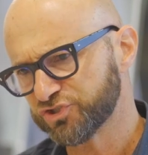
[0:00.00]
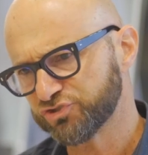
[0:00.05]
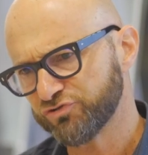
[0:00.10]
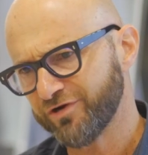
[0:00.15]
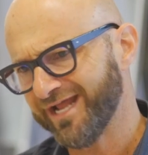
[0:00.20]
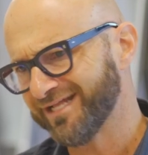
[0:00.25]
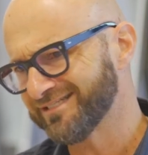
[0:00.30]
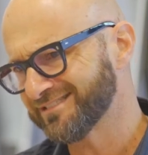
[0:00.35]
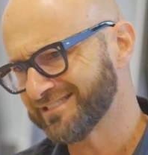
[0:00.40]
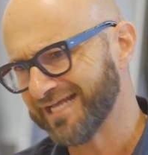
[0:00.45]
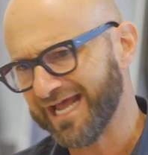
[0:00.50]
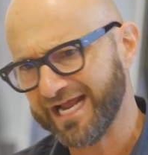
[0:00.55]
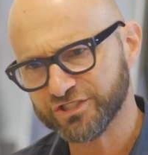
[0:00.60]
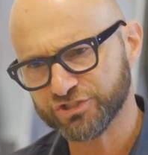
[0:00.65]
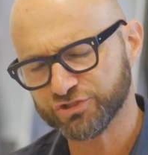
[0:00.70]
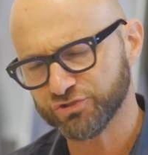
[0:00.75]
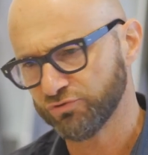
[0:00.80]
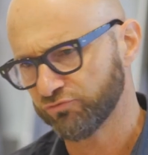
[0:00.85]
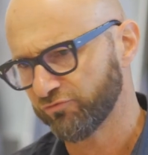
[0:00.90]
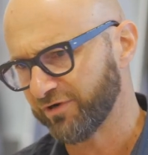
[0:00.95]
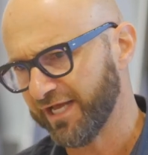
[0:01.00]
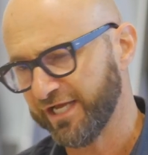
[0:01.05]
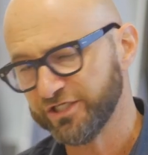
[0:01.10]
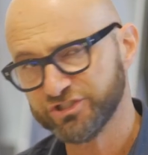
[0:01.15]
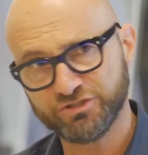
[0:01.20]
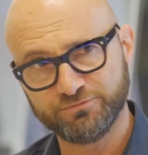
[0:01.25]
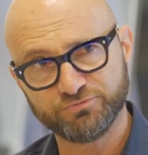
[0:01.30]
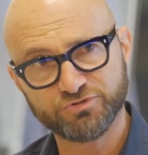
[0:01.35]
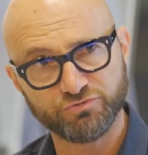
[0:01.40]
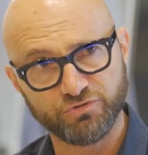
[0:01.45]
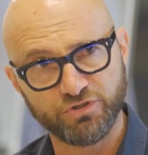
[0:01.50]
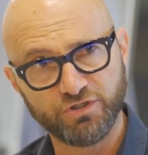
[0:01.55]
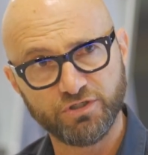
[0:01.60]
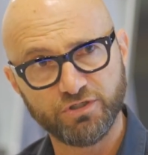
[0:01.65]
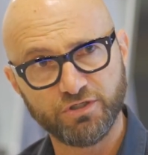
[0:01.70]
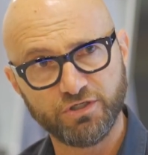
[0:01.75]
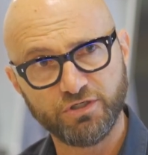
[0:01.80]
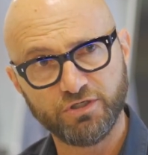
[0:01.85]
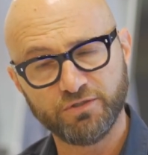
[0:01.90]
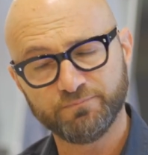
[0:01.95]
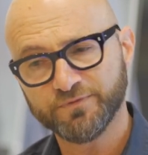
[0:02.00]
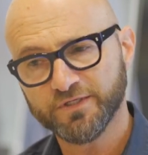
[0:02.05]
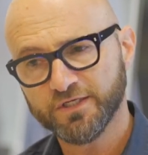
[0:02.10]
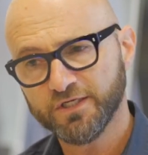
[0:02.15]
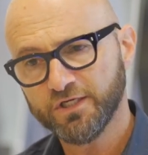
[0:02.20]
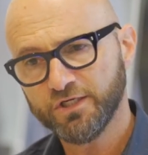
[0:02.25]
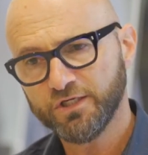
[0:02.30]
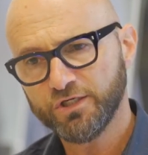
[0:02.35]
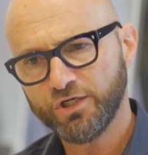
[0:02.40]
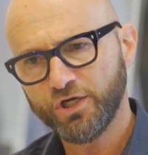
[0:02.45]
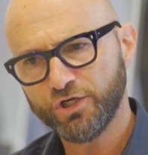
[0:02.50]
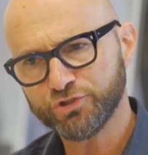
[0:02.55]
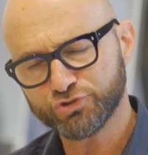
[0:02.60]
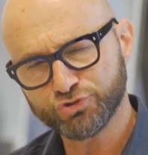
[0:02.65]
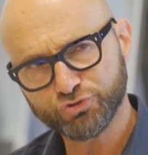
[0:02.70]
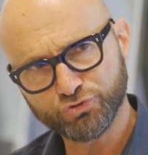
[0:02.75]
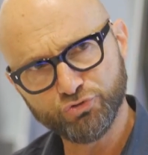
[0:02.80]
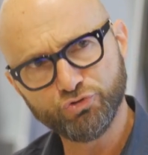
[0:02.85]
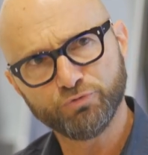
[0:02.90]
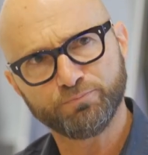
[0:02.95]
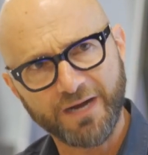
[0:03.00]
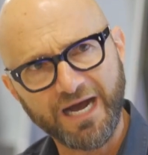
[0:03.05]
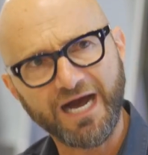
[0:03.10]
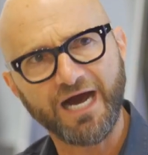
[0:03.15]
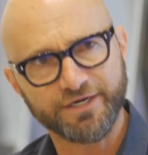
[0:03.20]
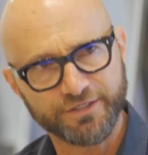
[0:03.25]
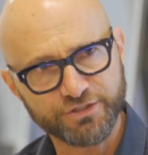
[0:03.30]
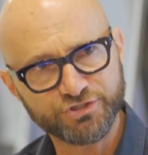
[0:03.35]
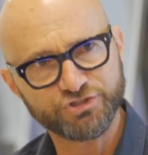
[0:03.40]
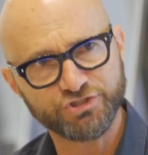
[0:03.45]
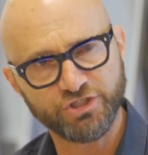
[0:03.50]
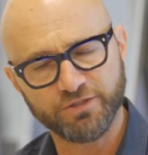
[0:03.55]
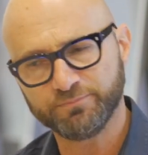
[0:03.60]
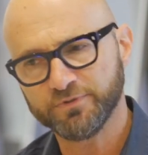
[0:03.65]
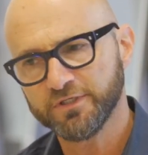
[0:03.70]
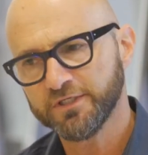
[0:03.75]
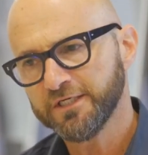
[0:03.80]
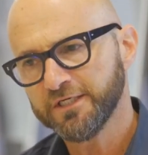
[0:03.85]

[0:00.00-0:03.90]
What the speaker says: transactional relationship to a true partnership,